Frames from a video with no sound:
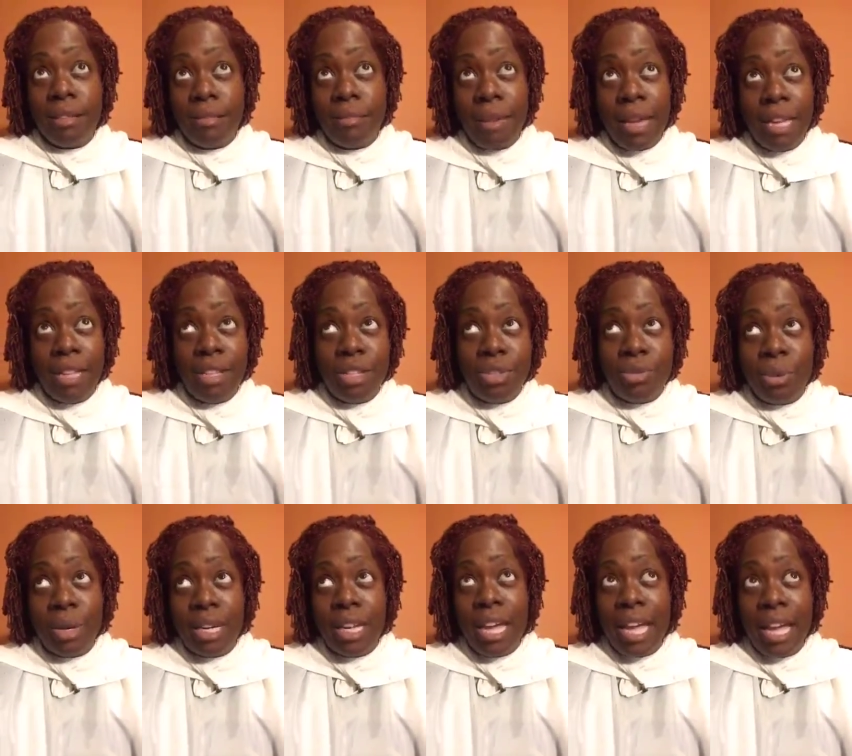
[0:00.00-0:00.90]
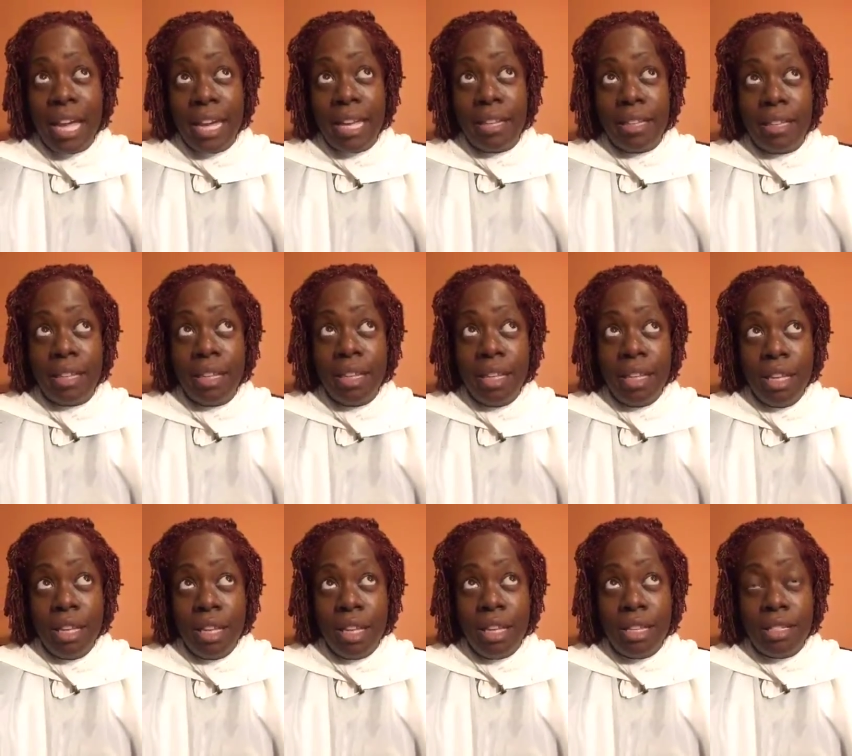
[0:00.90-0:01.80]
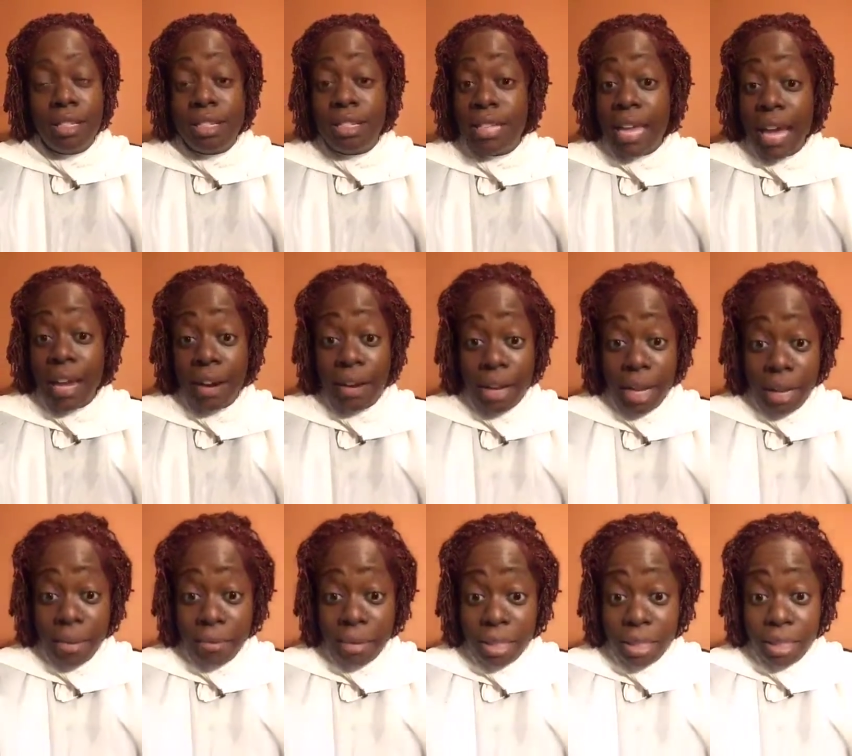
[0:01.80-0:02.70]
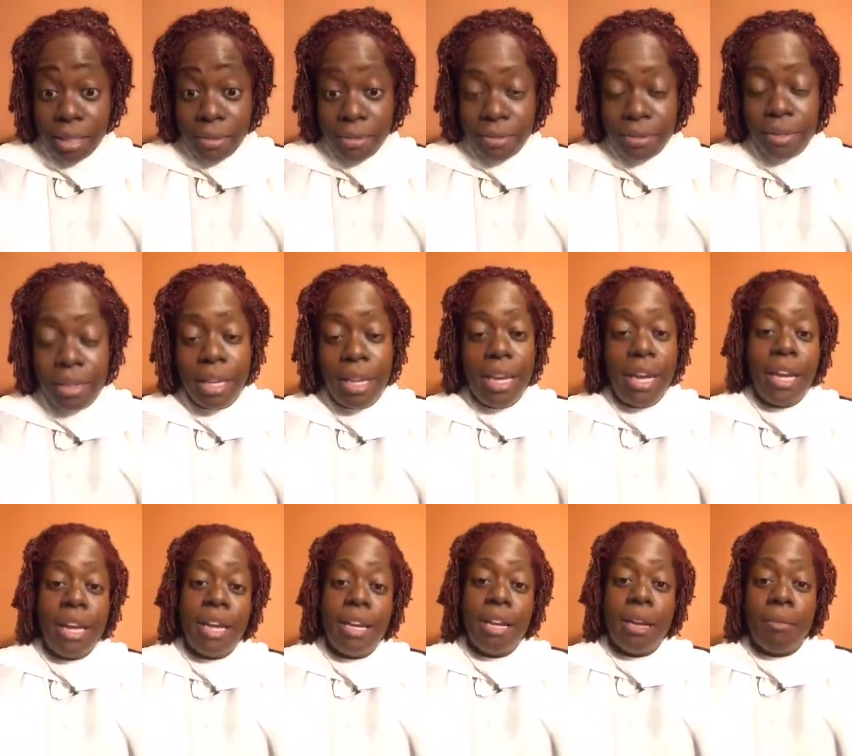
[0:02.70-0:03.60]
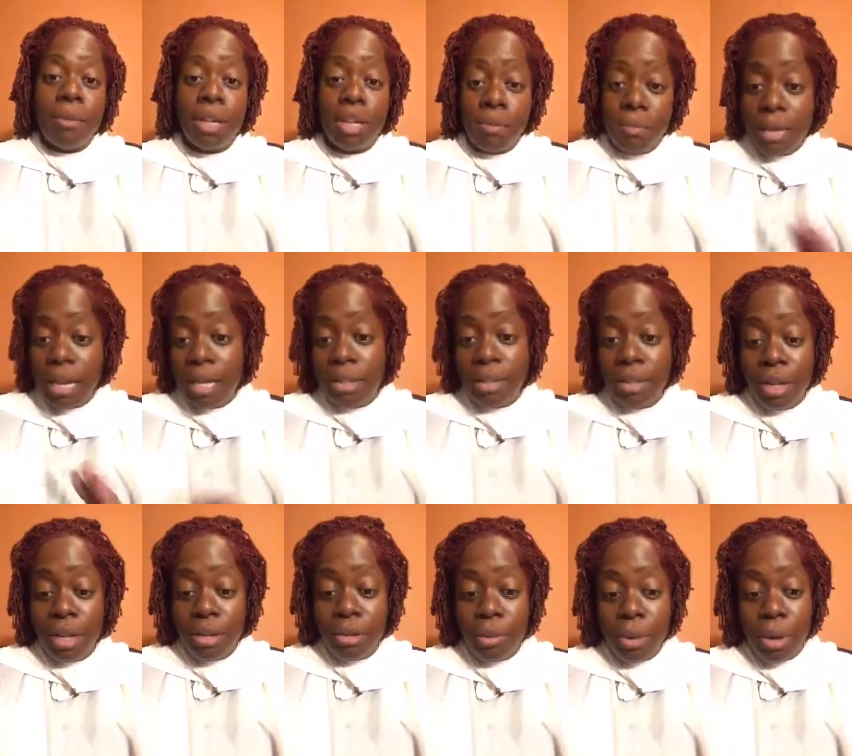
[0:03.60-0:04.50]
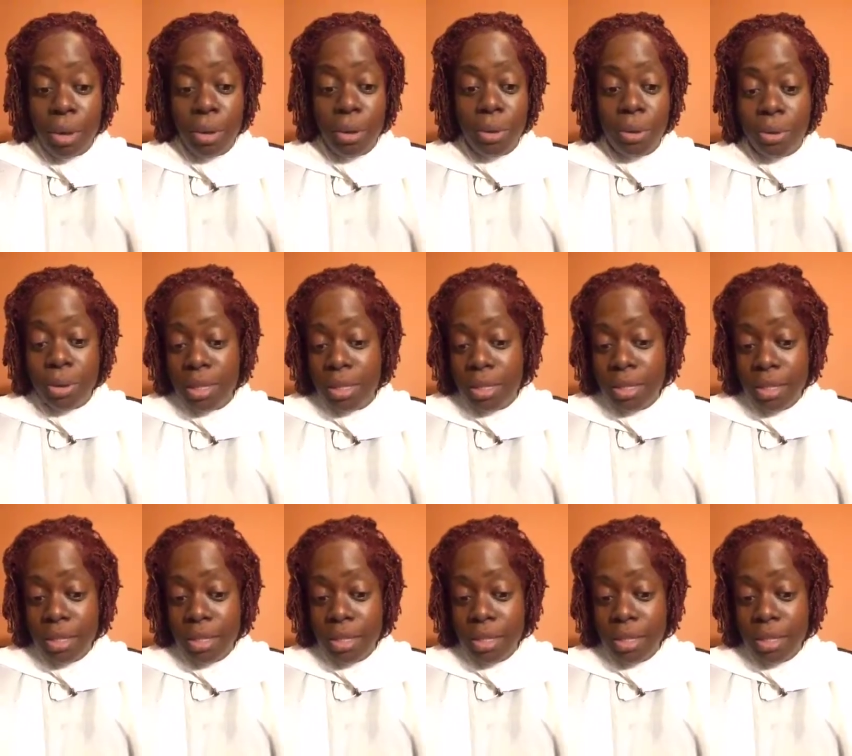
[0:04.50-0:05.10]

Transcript: May the 28th is a Saturday, I believe. And I'm going to be out there on the road.